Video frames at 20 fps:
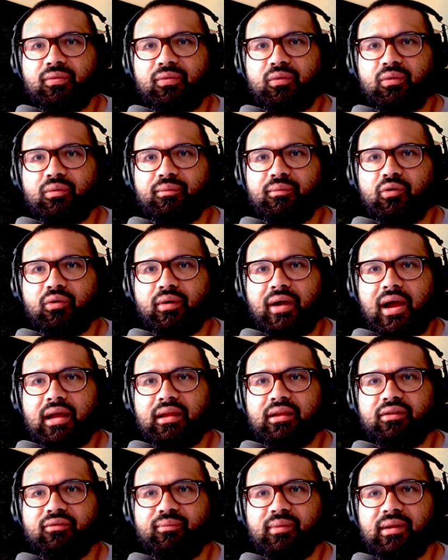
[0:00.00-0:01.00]
more
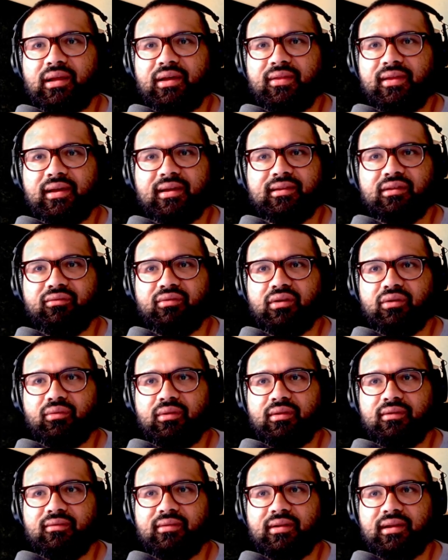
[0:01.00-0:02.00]
active play, the activity
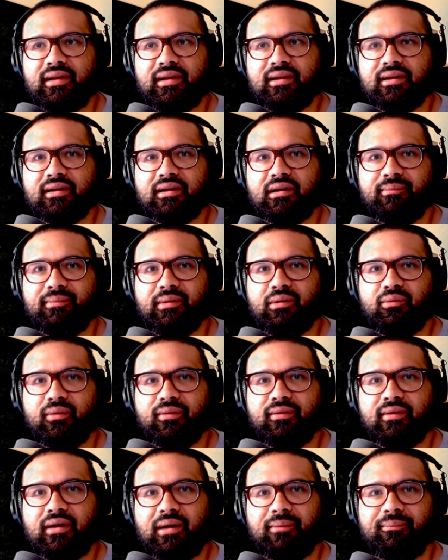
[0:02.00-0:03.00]
released today can compete
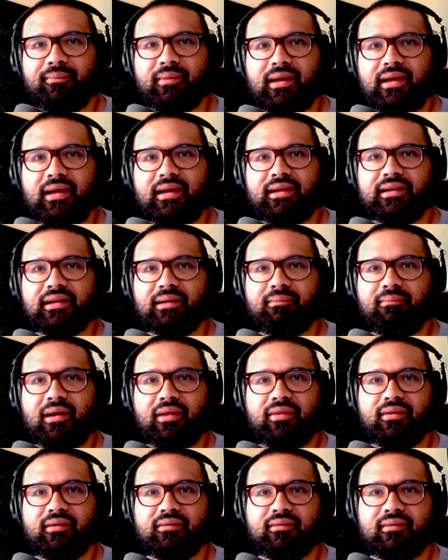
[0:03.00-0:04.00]
with top end
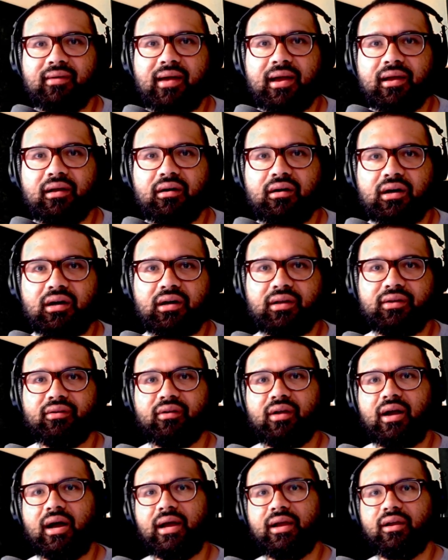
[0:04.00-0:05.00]
methods
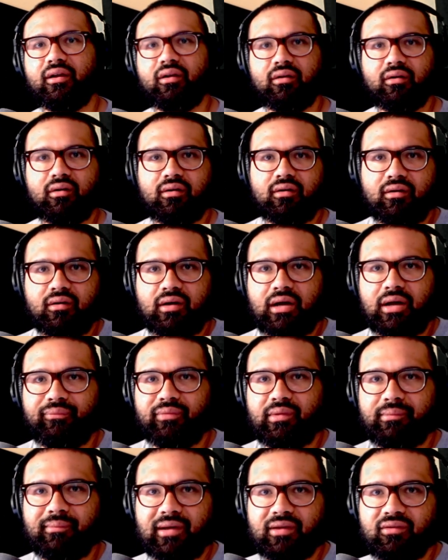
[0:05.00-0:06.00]
under higher
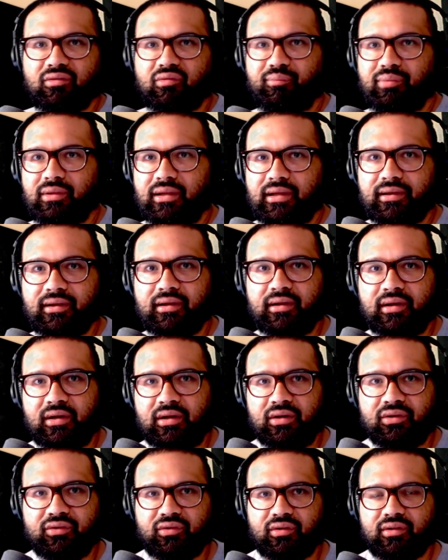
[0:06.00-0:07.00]
optimized play.
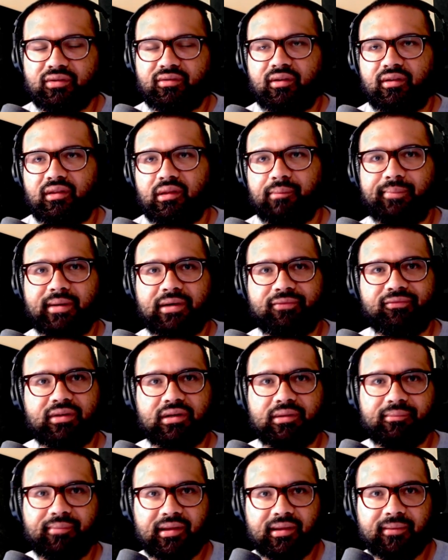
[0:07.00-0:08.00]
So it looks like they buffed
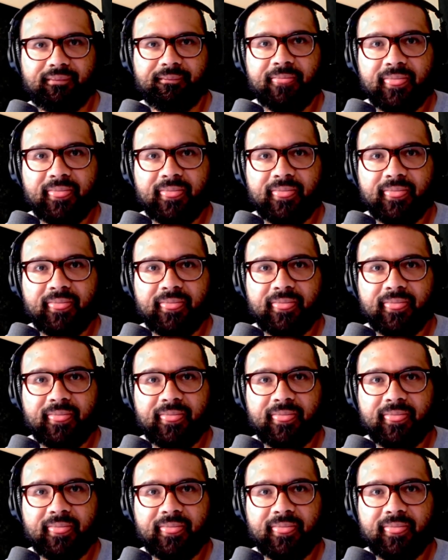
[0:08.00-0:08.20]
it a bit.